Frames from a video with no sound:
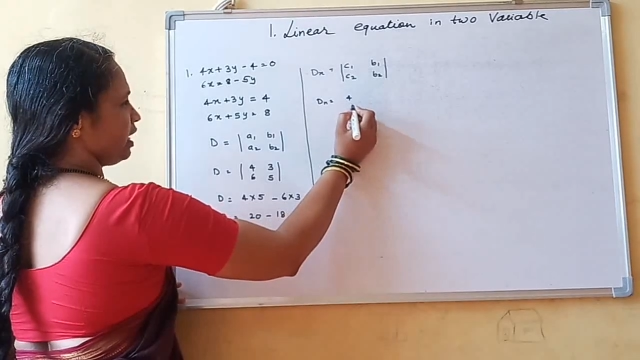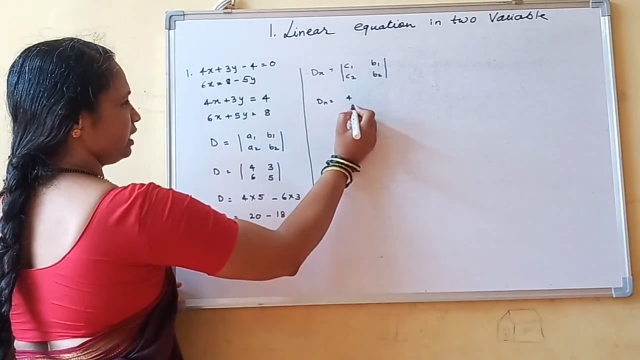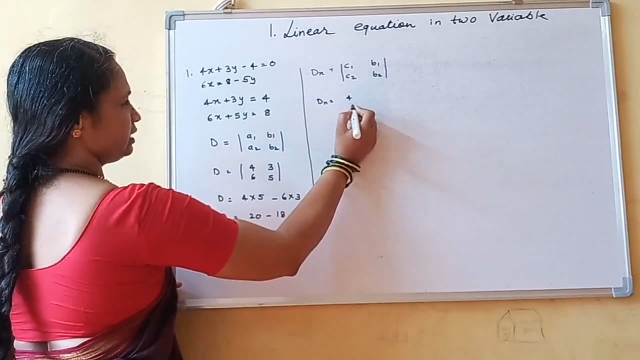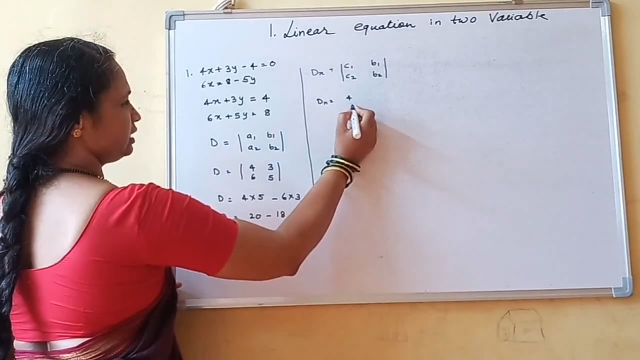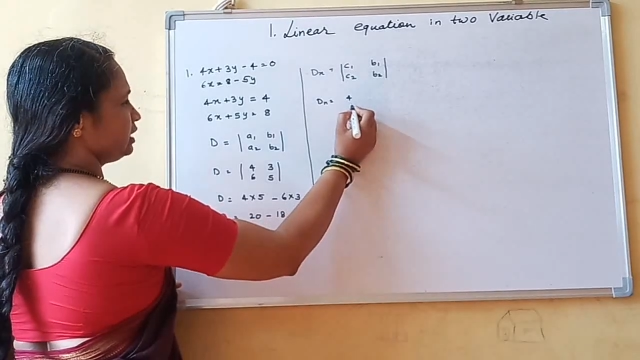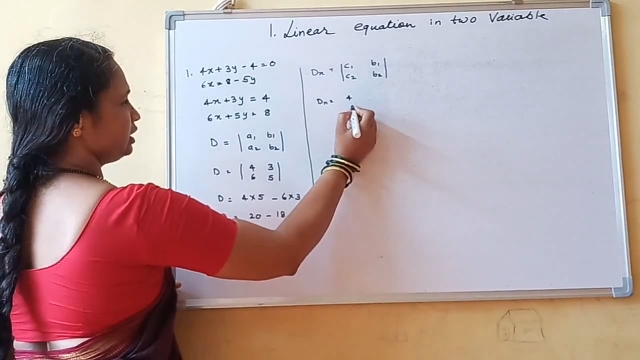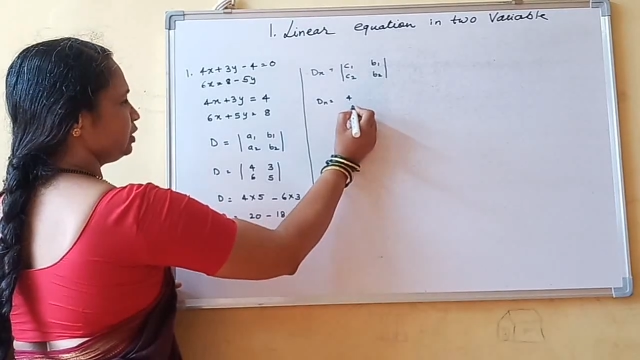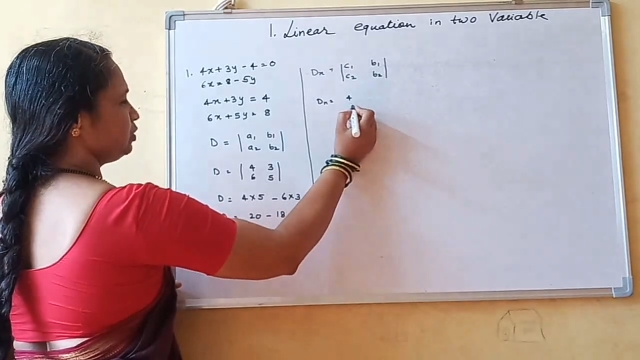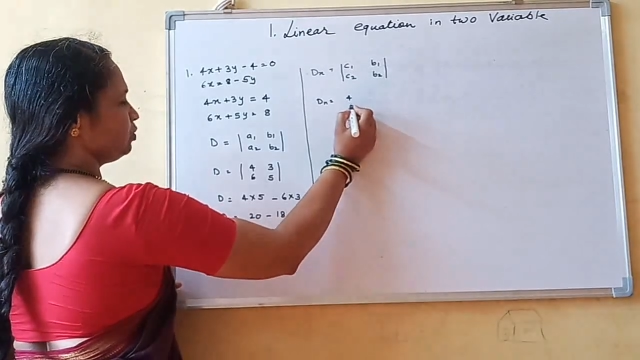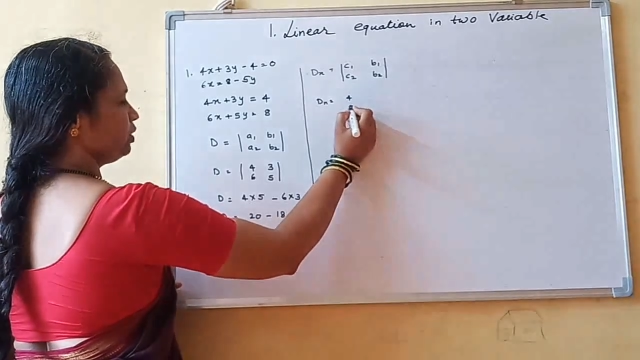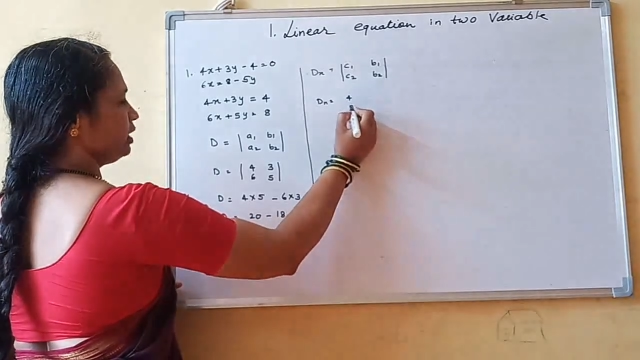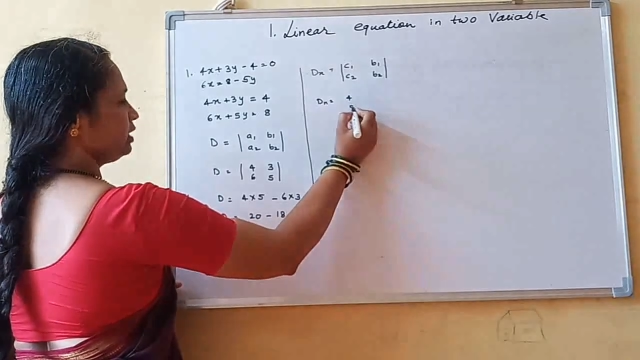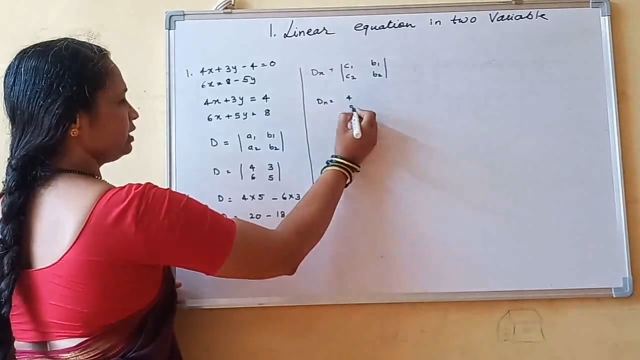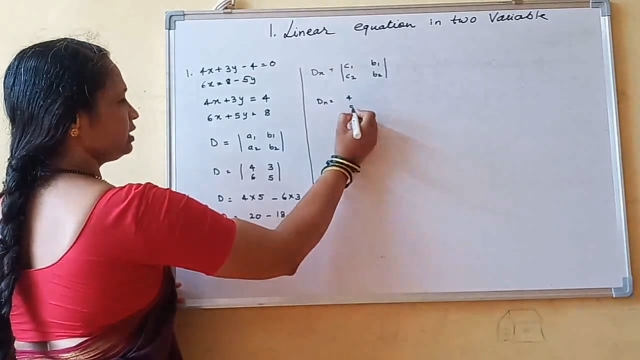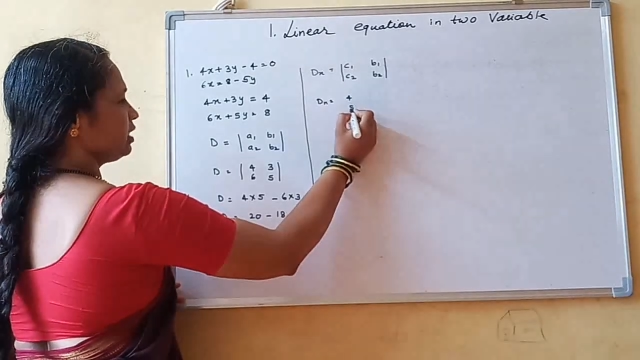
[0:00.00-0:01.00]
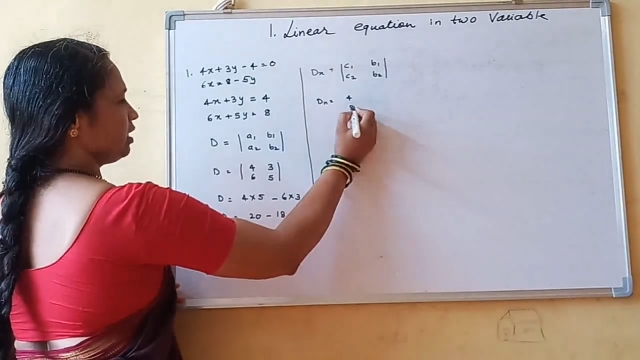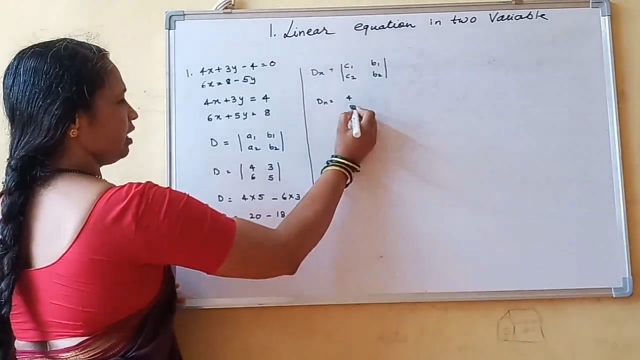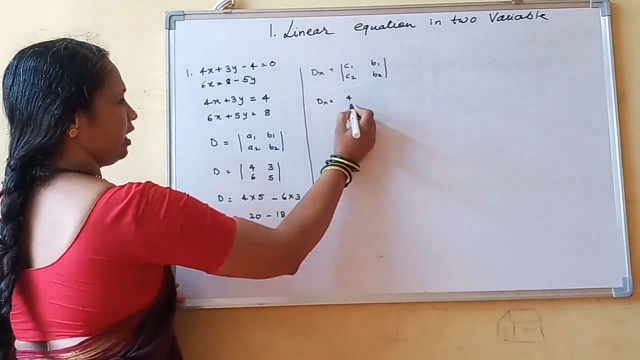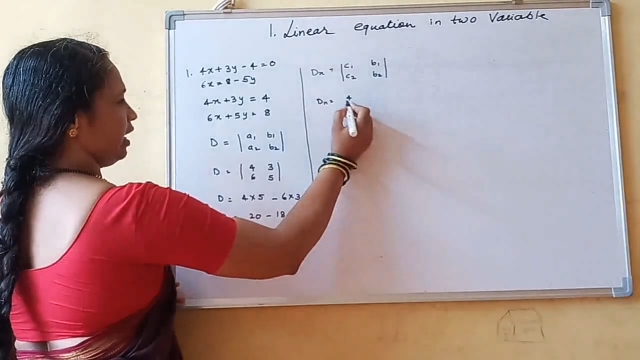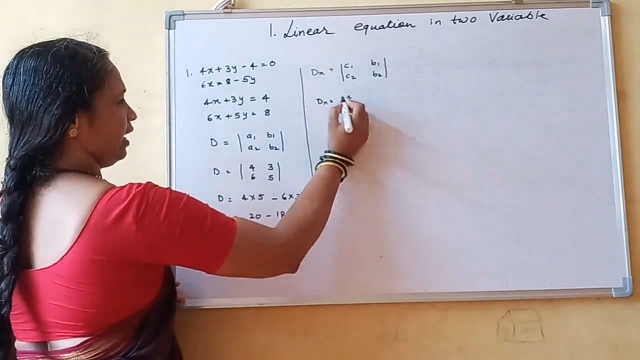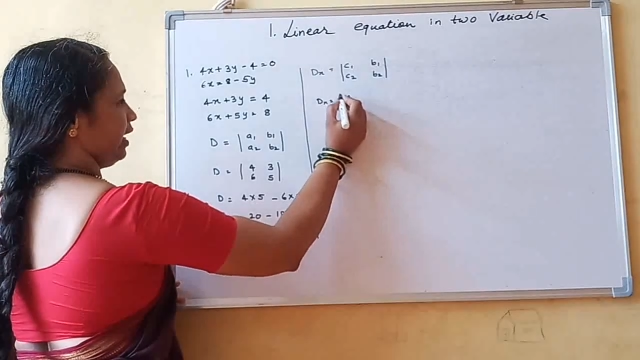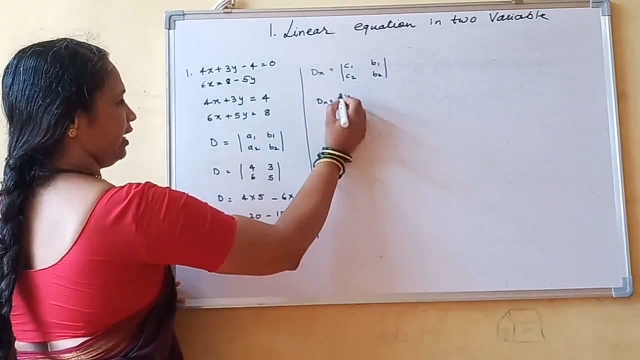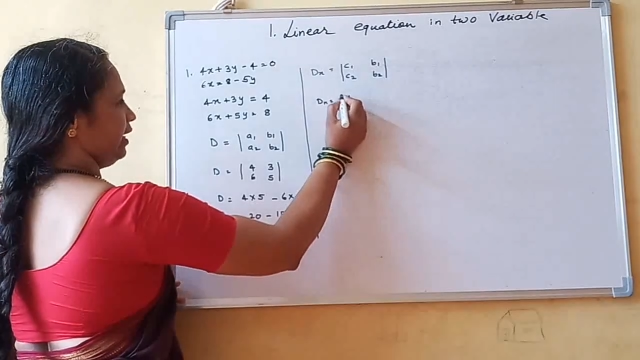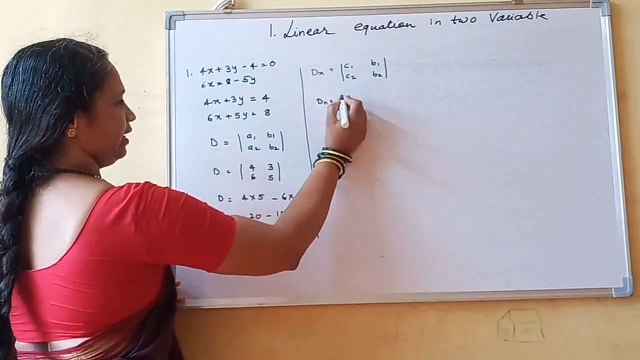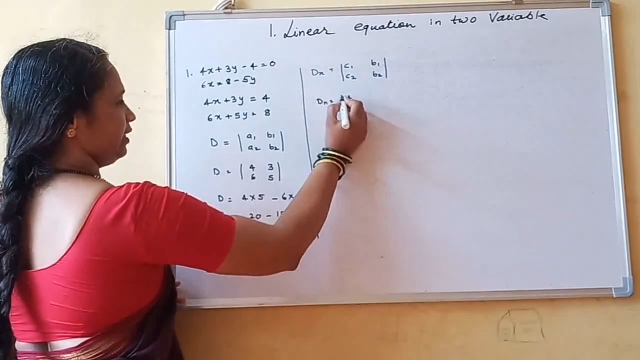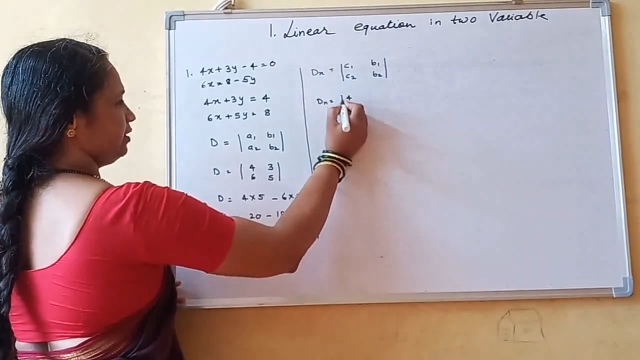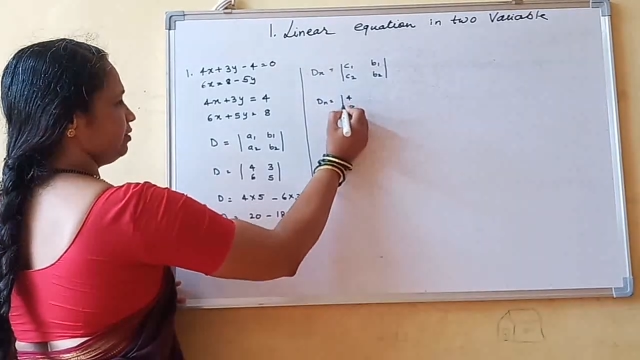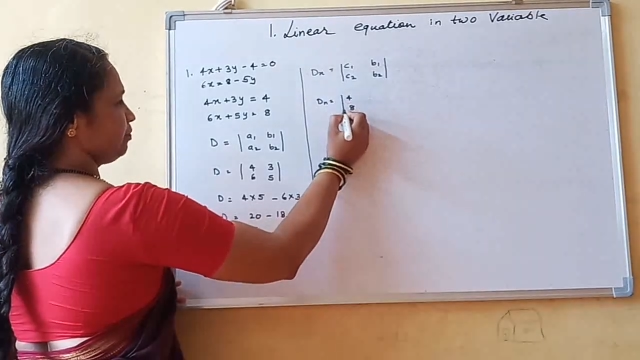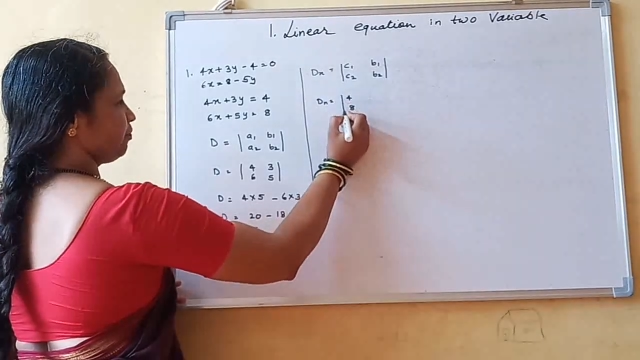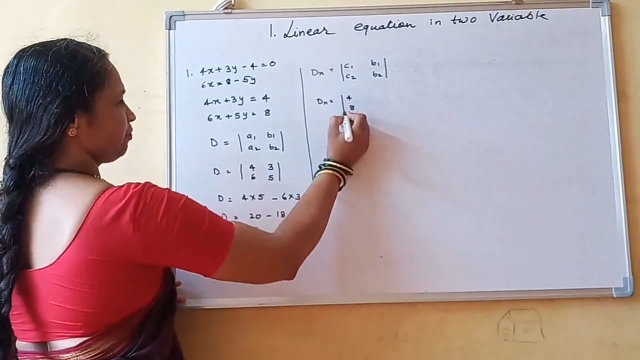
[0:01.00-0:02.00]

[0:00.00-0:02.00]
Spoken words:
and C2 is 8